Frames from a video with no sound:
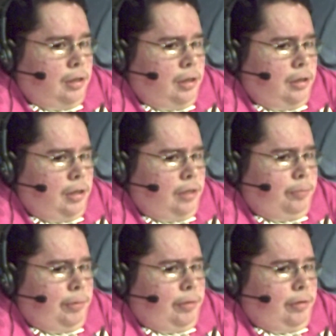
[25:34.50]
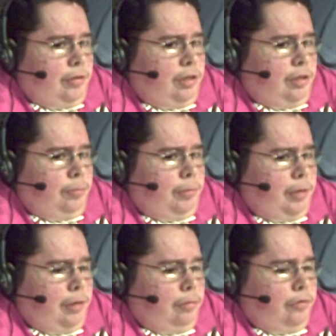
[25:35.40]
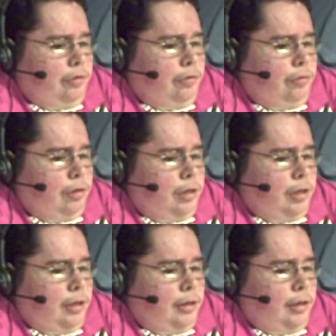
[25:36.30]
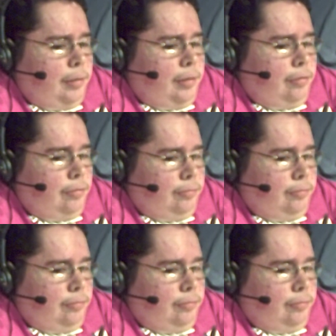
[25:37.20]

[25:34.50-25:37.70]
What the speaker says: This has been my review, and I'm out.